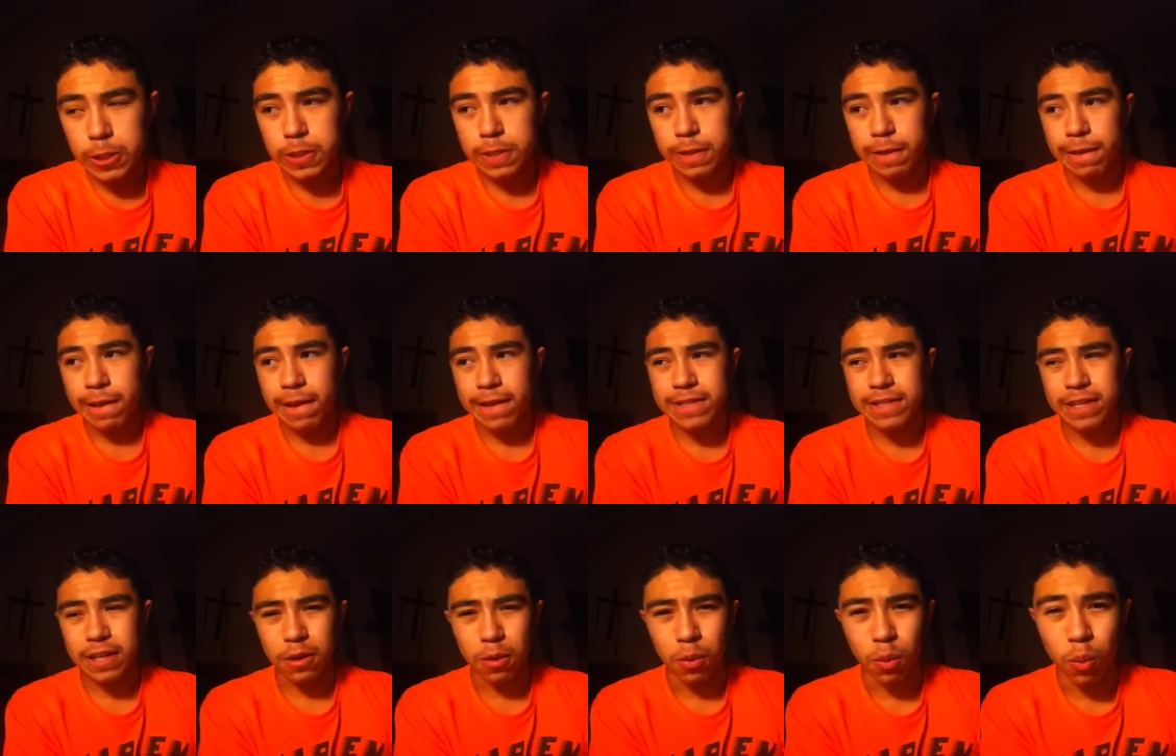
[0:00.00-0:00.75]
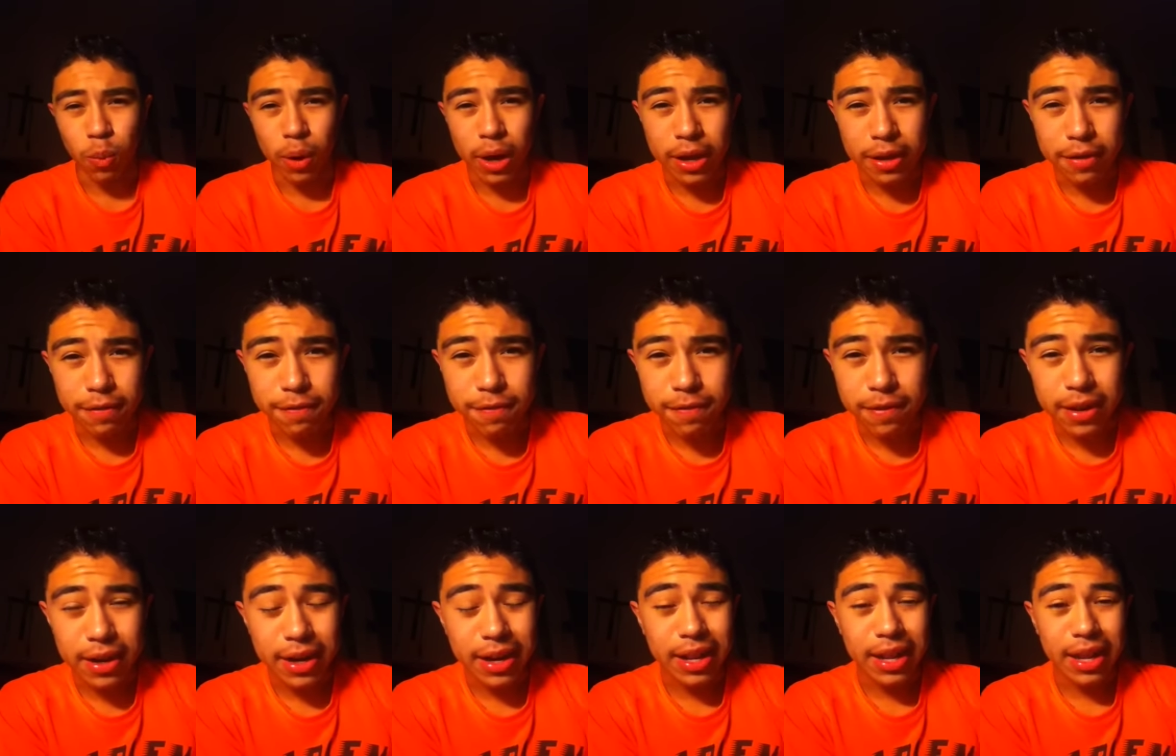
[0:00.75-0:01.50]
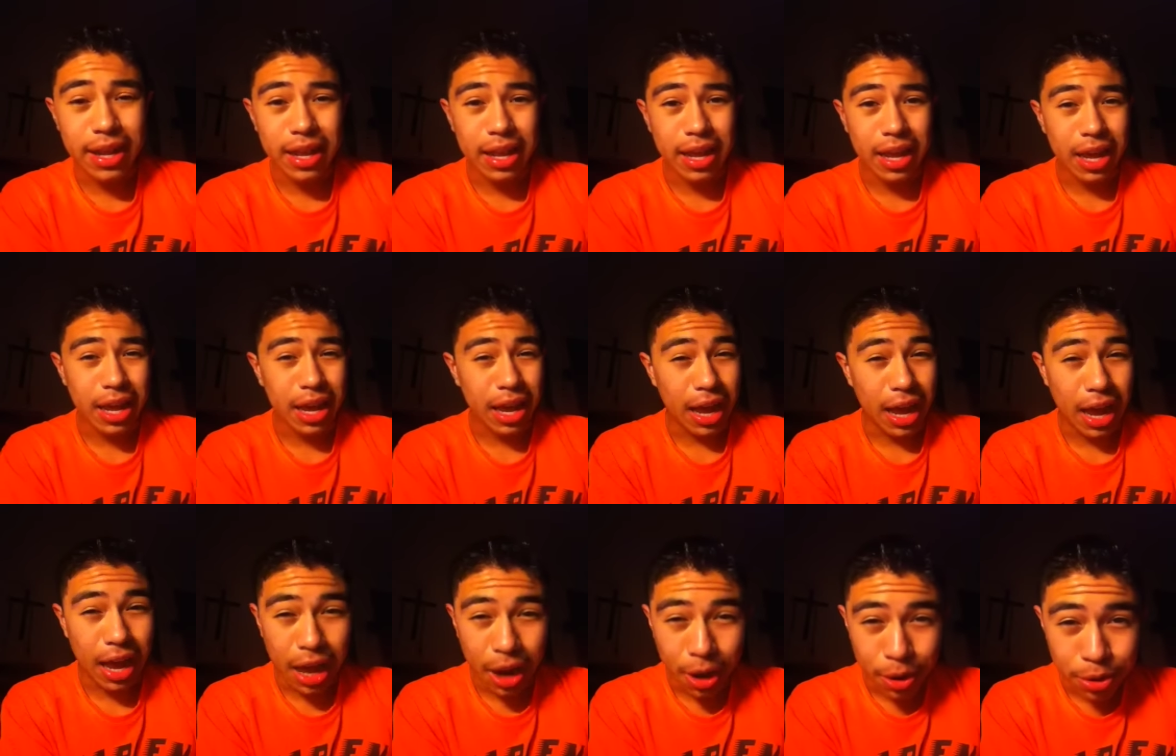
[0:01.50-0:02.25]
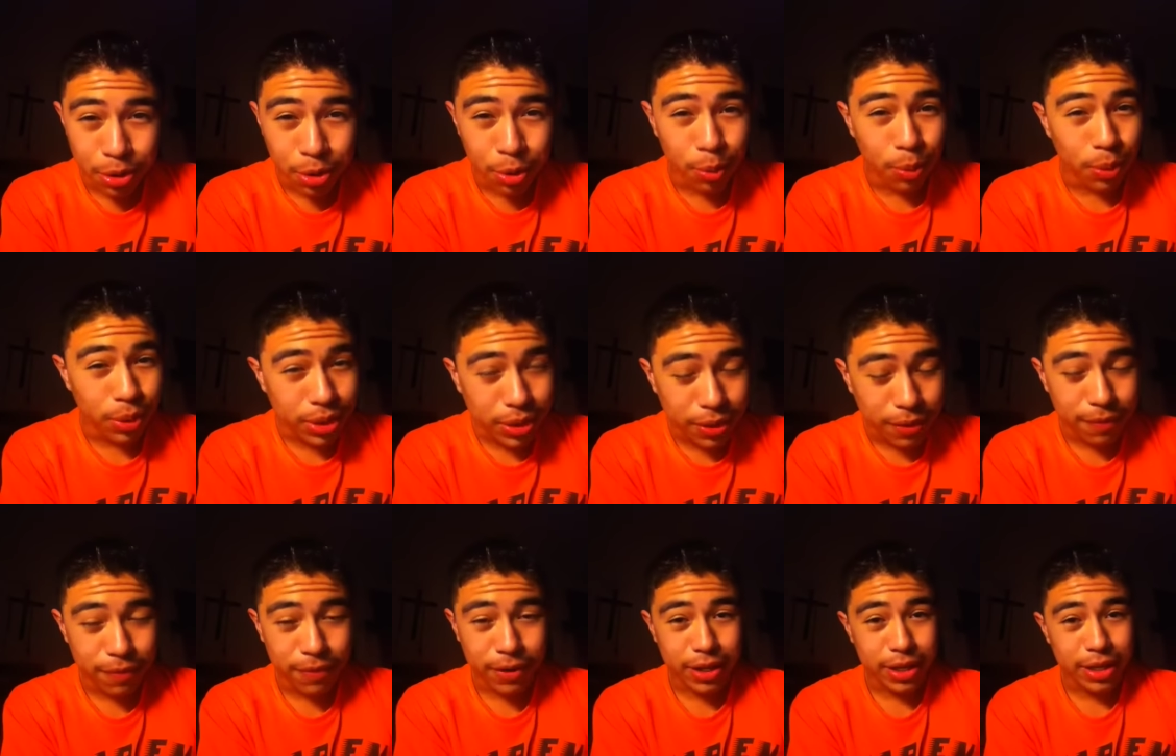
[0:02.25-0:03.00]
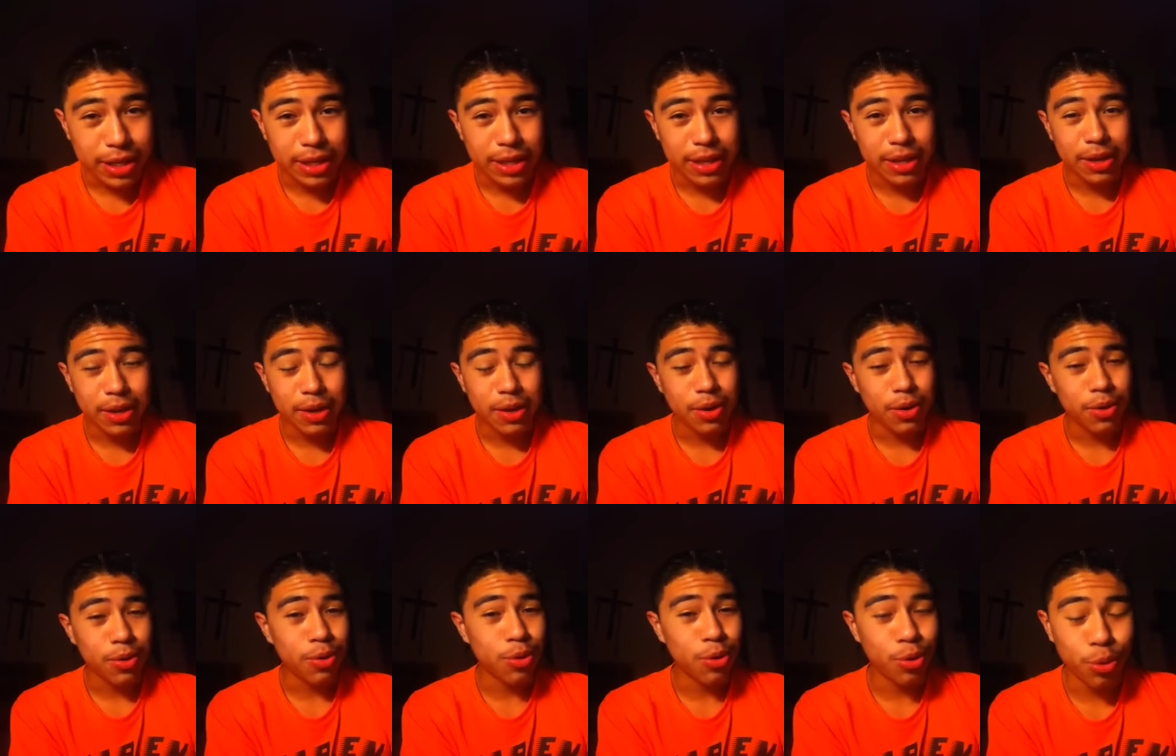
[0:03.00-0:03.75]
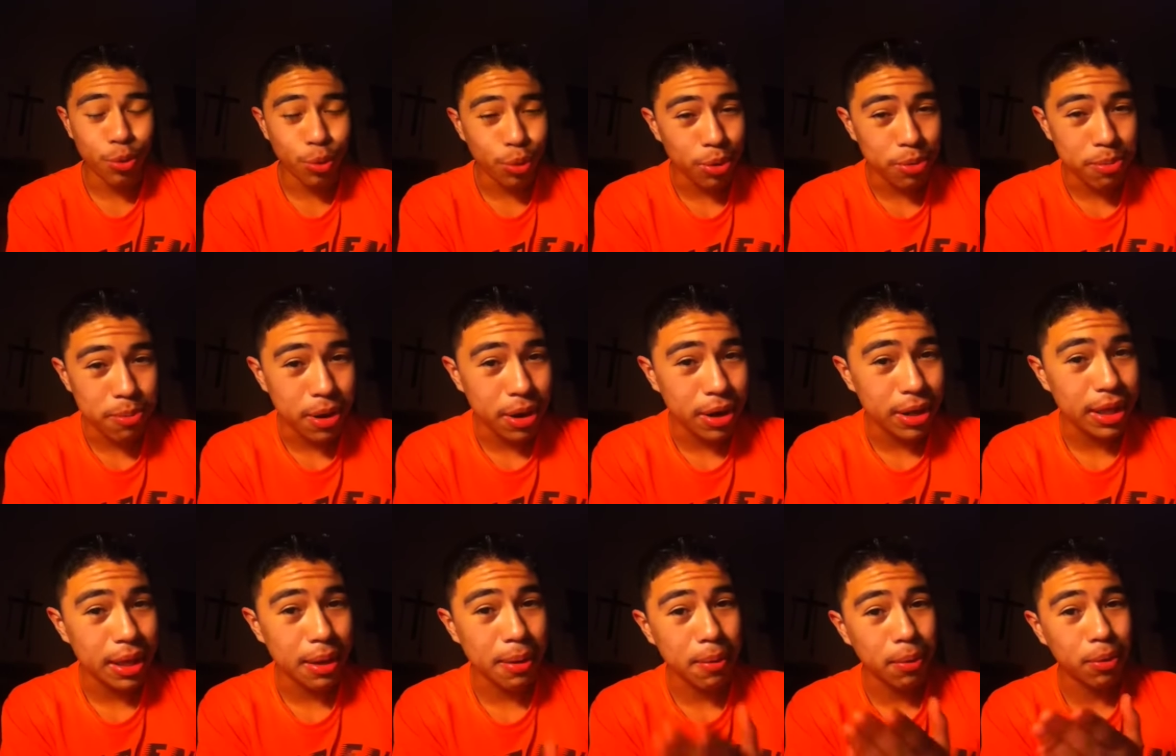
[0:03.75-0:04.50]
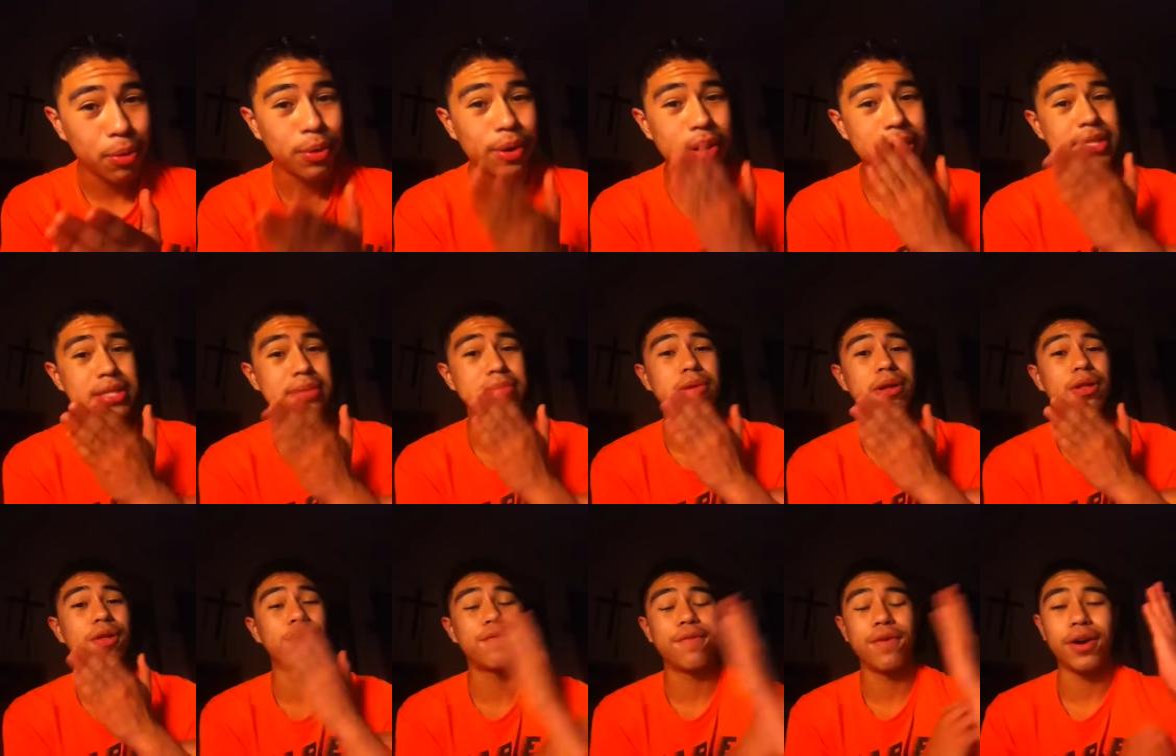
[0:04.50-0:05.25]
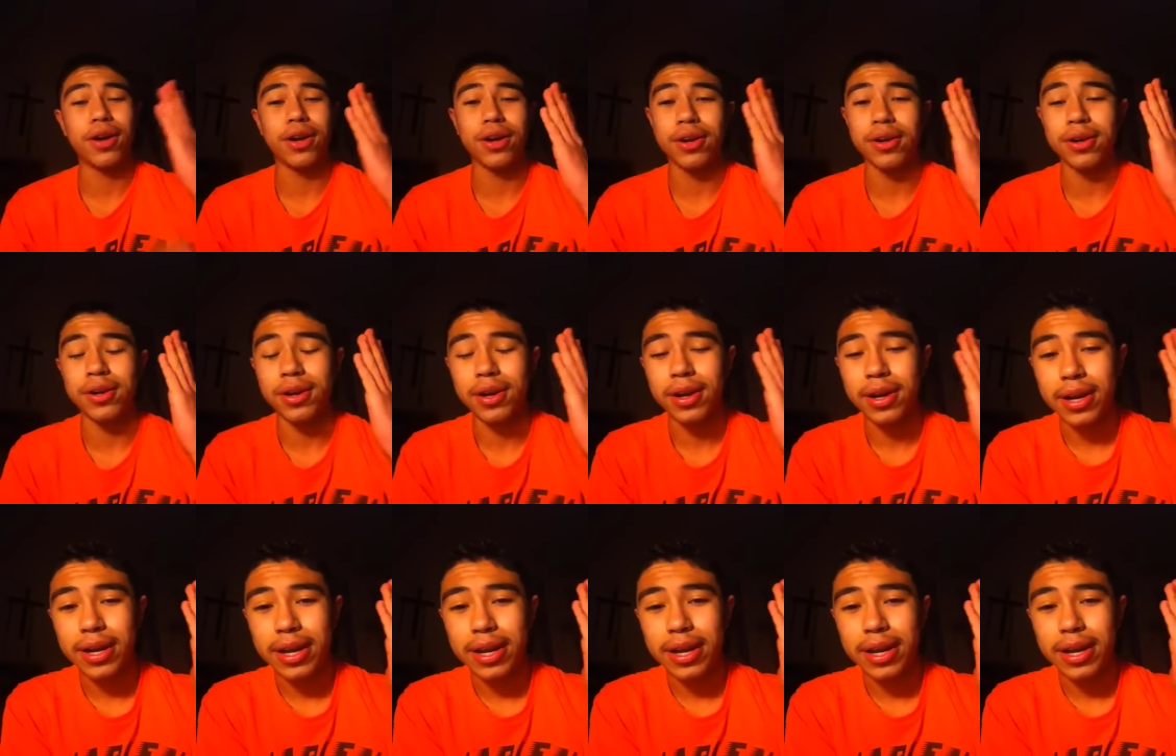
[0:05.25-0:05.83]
he has like a wife i don't know what the fuck who would marry that crazy motherfucker